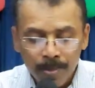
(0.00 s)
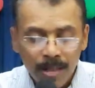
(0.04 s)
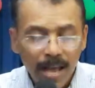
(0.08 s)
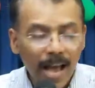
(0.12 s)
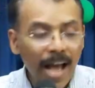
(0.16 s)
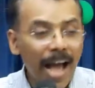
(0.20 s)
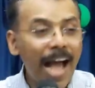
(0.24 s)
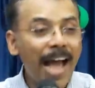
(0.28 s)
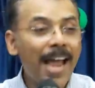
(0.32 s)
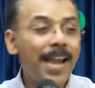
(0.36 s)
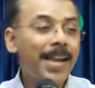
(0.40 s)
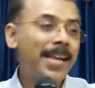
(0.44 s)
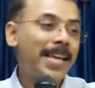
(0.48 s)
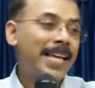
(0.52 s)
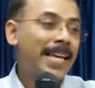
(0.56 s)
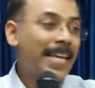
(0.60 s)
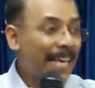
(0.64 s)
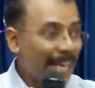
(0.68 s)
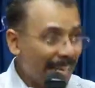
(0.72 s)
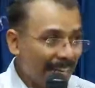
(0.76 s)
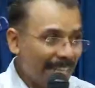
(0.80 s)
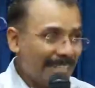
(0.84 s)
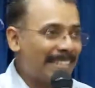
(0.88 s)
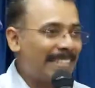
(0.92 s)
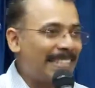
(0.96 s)
And
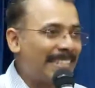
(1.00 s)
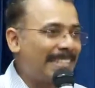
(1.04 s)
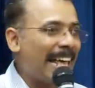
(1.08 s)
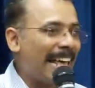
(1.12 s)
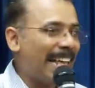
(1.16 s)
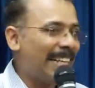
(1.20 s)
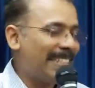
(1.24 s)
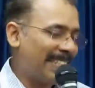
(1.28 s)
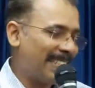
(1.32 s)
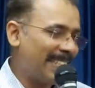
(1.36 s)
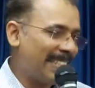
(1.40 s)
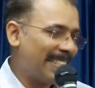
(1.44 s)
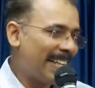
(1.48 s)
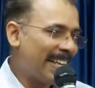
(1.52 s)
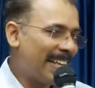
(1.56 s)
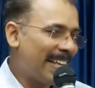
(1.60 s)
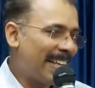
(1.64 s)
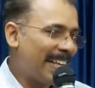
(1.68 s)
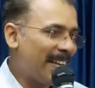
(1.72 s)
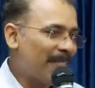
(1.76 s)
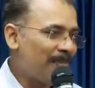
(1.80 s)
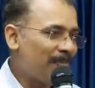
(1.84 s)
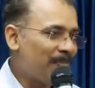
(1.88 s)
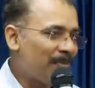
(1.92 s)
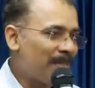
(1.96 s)
he says,
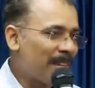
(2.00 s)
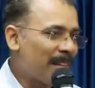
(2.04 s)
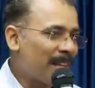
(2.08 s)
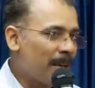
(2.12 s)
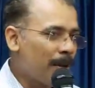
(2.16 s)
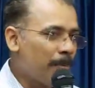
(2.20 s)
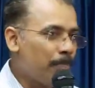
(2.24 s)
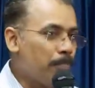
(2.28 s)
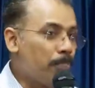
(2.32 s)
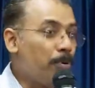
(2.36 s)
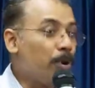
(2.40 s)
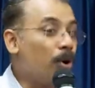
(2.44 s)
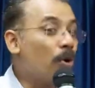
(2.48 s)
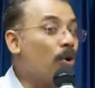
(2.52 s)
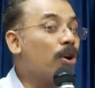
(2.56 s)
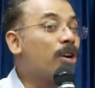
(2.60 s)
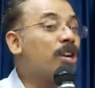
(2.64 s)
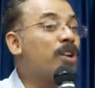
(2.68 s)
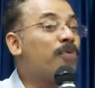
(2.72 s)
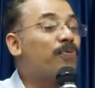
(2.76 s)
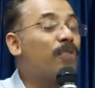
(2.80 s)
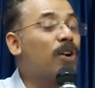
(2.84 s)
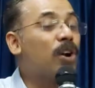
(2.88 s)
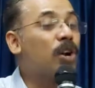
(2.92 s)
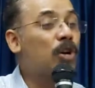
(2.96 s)

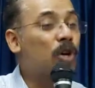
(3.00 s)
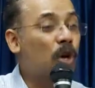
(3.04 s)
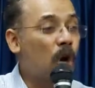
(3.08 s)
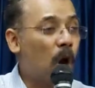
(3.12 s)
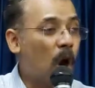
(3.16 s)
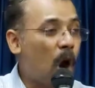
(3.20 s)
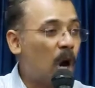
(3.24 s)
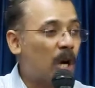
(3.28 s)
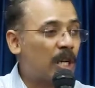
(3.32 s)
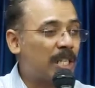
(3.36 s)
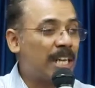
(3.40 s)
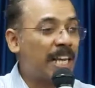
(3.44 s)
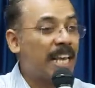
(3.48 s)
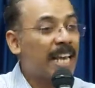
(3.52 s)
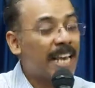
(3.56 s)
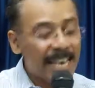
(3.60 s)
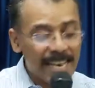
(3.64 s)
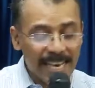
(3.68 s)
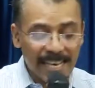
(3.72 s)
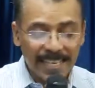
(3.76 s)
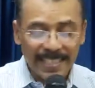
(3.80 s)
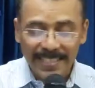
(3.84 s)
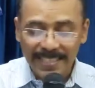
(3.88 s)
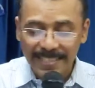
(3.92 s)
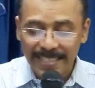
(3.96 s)
beautiful quote,
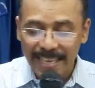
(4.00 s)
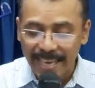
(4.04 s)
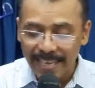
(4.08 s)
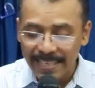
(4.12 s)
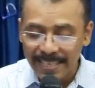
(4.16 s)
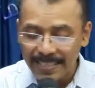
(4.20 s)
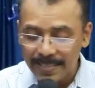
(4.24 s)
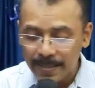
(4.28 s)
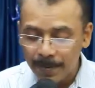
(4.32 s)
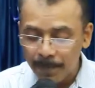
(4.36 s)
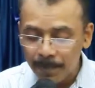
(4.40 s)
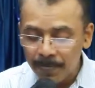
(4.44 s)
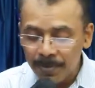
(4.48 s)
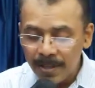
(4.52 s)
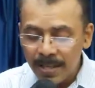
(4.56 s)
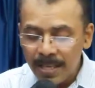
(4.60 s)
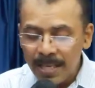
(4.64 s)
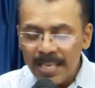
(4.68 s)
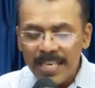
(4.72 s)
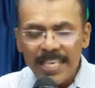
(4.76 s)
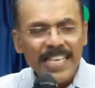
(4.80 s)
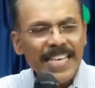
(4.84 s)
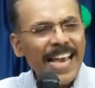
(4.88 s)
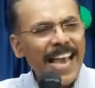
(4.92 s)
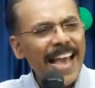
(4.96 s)
he says,
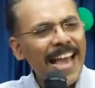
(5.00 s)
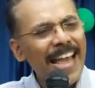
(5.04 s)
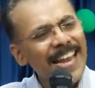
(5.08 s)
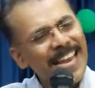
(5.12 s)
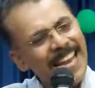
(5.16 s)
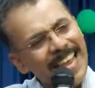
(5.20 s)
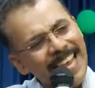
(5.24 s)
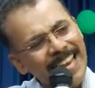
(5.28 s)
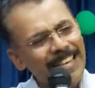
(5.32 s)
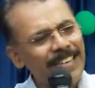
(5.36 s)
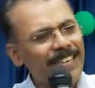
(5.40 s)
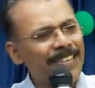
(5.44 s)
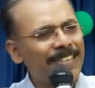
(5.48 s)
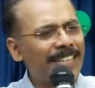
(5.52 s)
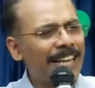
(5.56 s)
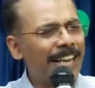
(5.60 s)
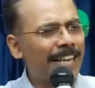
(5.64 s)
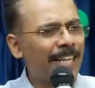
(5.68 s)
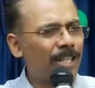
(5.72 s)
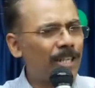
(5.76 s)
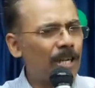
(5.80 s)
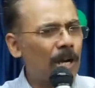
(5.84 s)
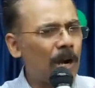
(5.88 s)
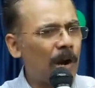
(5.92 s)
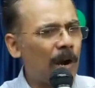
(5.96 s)
any
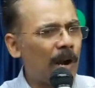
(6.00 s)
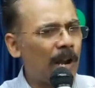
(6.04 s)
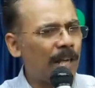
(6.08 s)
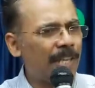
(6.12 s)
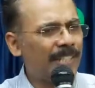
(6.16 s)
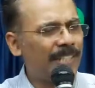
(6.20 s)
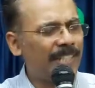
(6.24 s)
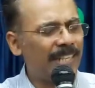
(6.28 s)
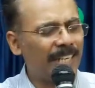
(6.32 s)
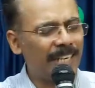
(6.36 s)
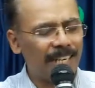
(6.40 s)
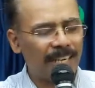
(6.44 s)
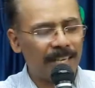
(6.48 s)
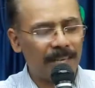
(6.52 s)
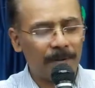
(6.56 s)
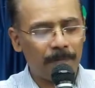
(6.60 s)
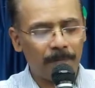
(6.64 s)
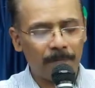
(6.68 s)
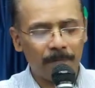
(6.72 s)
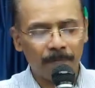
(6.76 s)
technology